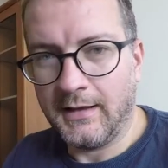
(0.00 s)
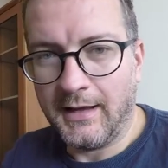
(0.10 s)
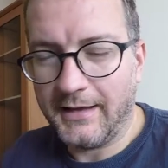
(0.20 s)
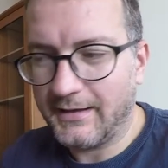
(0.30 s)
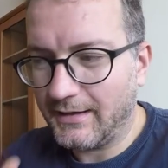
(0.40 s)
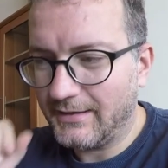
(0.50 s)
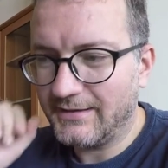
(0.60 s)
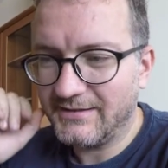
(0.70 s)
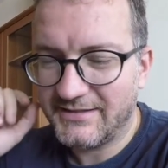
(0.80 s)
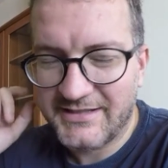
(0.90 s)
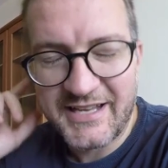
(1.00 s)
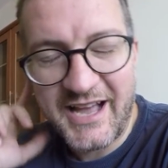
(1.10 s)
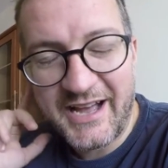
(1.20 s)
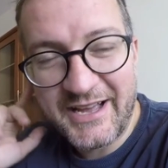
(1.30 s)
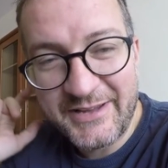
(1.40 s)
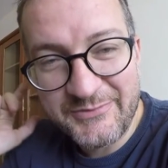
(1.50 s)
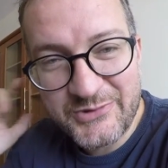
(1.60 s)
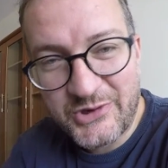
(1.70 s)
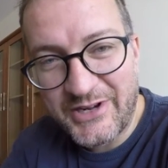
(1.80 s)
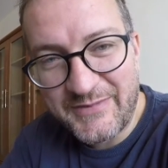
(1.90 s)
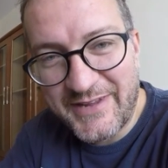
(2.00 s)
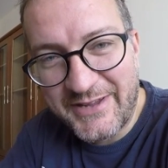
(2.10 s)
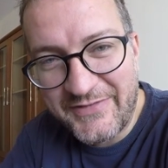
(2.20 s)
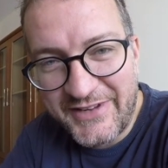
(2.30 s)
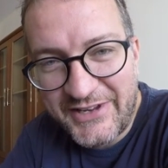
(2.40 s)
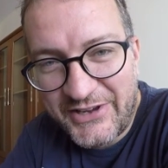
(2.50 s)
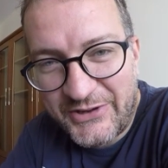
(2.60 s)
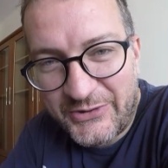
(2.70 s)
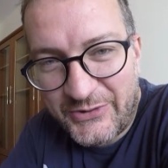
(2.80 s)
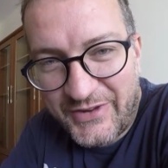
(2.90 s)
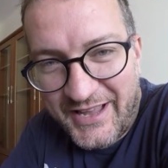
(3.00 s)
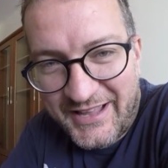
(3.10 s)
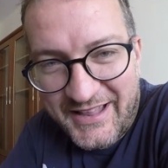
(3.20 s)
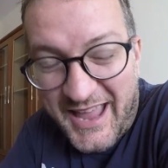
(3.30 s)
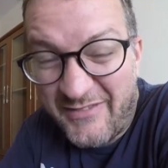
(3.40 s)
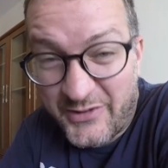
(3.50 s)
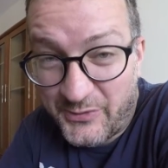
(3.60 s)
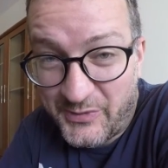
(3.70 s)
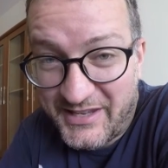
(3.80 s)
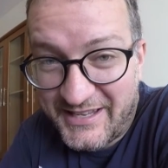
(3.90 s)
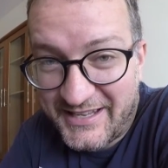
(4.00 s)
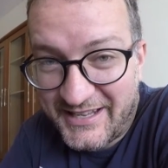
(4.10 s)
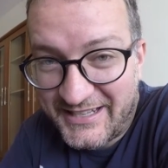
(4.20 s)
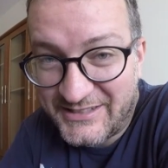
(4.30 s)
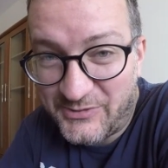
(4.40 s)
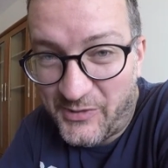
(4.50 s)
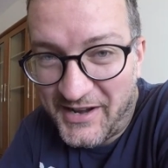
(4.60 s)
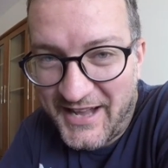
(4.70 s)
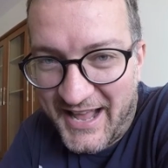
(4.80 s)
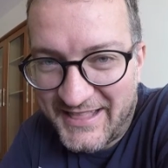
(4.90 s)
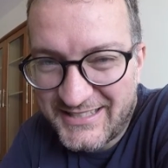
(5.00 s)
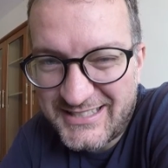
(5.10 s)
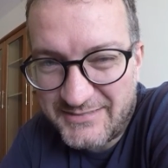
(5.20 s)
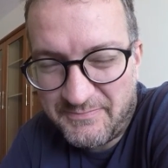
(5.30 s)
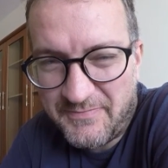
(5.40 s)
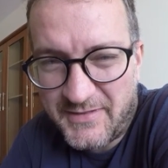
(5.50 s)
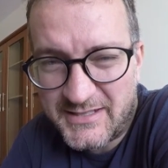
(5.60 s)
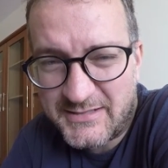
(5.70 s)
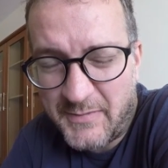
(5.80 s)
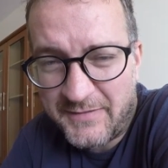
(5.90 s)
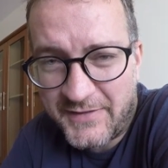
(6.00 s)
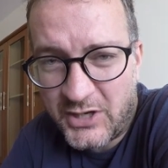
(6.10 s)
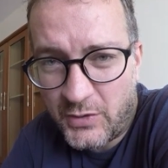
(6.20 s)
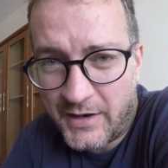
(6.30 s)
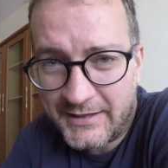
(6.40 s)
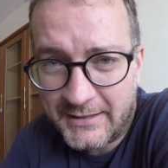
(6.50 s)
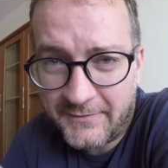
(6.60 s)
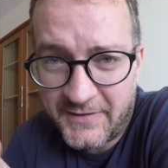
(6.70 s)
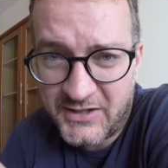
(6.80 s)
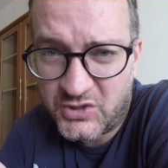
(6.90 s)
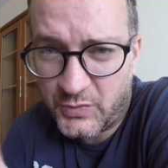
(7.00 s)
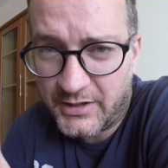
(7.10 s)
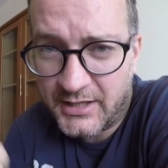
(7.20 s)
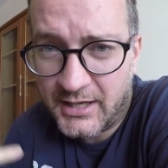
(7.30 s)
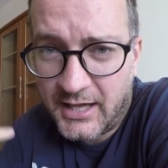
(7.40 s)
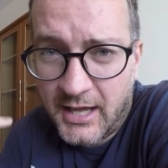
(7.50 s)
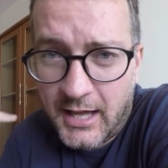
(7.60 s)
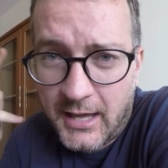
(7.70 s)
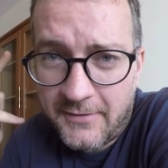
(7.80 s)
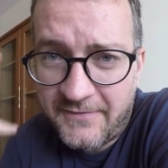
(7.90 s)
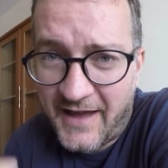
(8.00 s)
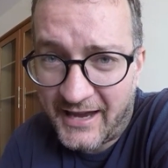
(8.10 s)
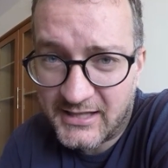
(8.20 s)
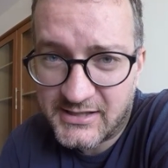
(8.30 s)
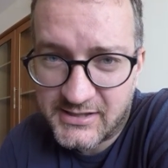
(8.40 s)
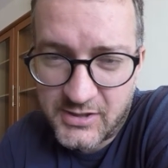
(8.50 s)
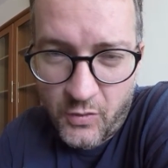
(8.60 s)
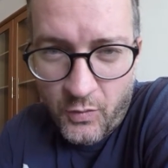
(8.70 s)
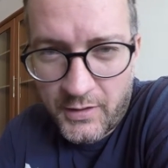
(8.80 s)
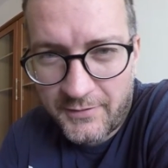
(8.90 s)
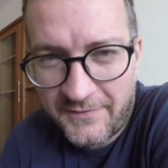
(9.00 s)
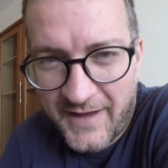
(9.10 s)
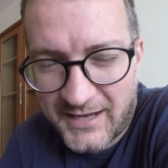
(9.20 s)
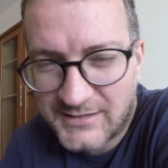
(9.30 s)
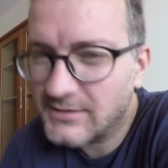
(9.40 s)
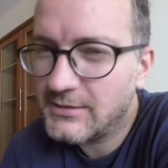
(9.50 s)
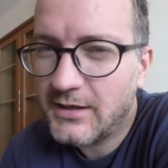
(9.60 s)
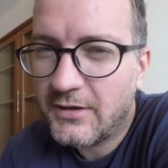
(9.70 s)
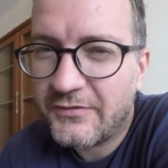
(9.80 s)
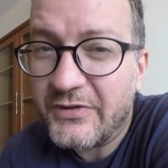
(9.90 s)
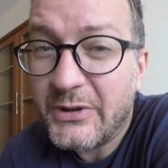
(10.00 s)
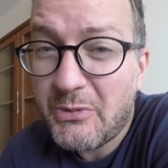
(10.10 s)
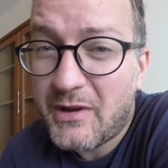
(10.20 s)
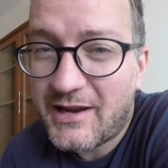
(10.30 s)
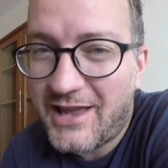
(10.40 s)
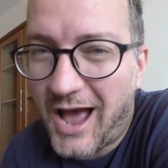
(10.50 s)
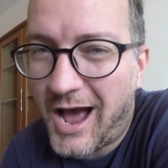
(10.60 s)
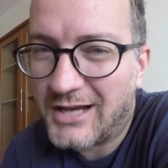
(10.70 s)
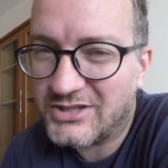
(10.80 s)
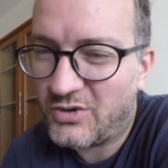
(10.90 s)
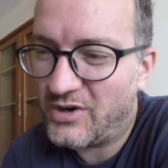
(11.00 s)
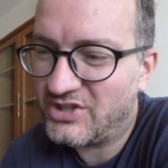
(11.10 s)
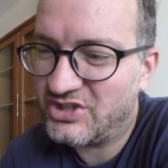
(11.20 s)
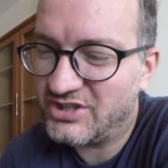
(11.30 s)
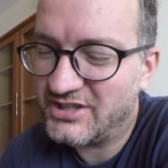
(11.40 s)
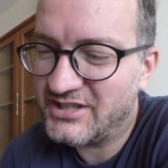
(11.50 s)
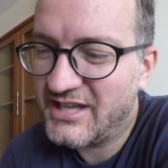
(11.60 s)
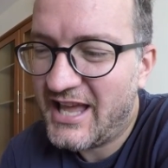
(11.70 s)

Hey guys, I'm trying to make a video every week, at least one, and this is my video idea for this week. Facts. What are facts? Frequently asked questions.